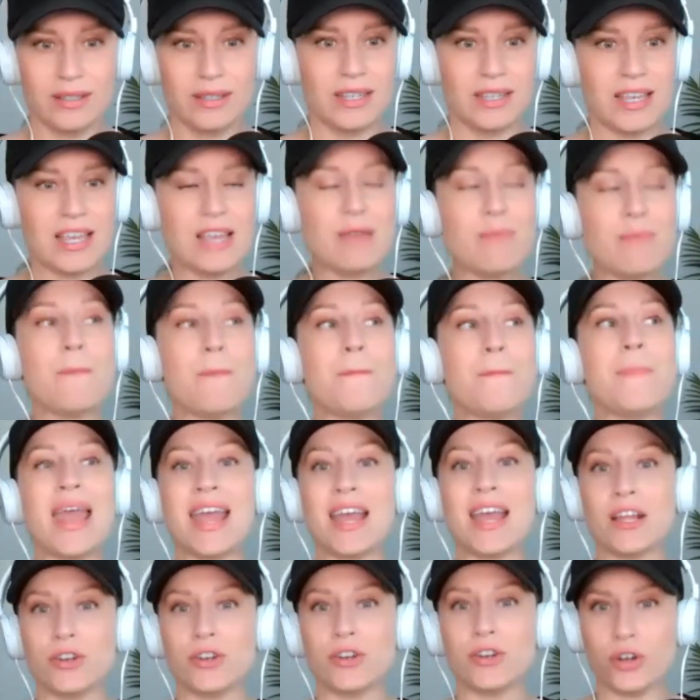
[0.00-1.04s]
He
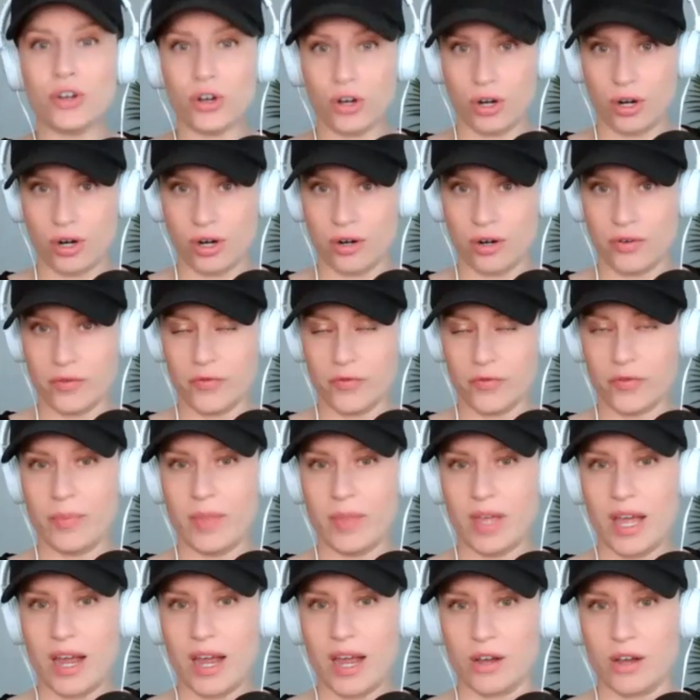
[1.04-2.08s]
banned her from
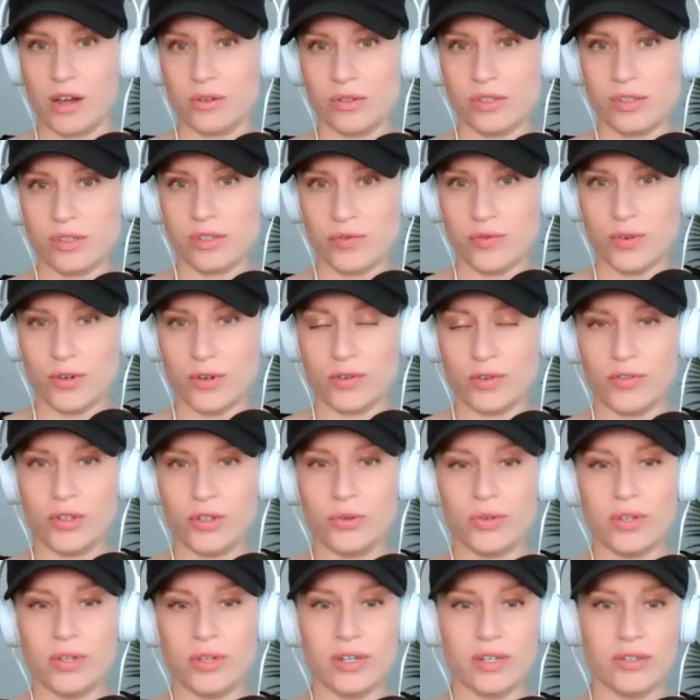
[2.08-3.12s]
the house for a
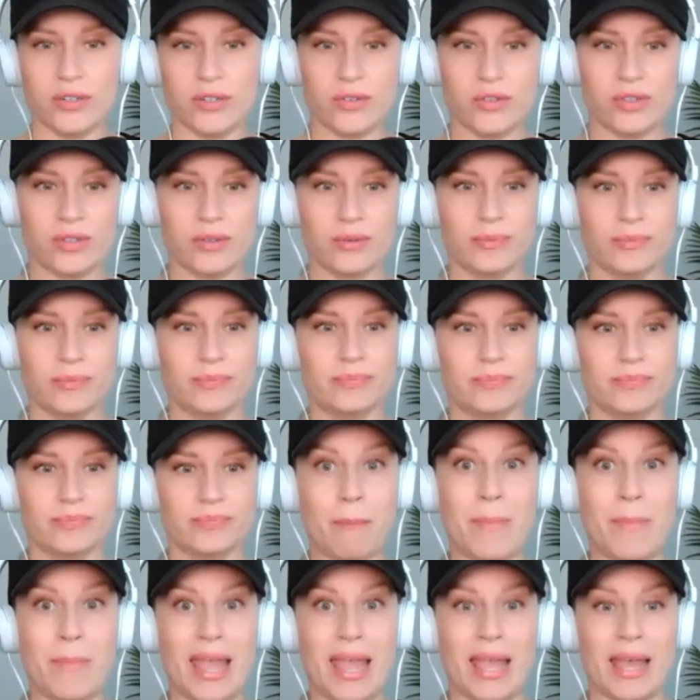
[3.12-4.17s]
few years.
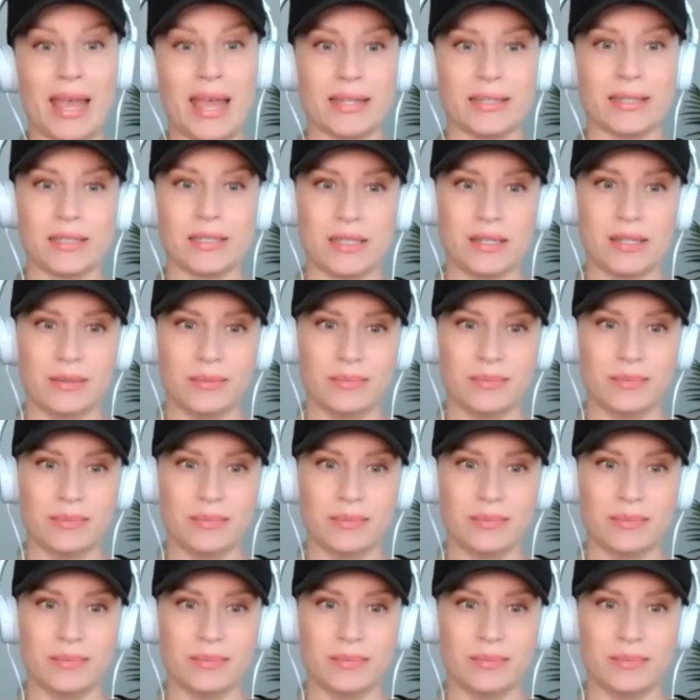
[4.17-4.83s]
Banned.